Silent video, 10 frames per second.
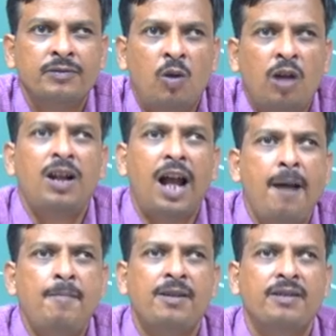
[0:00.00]
What will
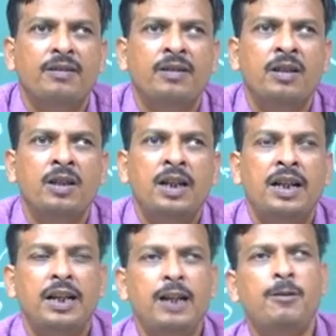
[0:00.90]
happen?
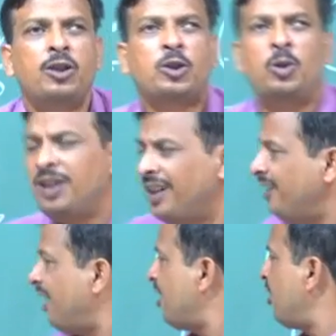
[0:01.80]
If a student does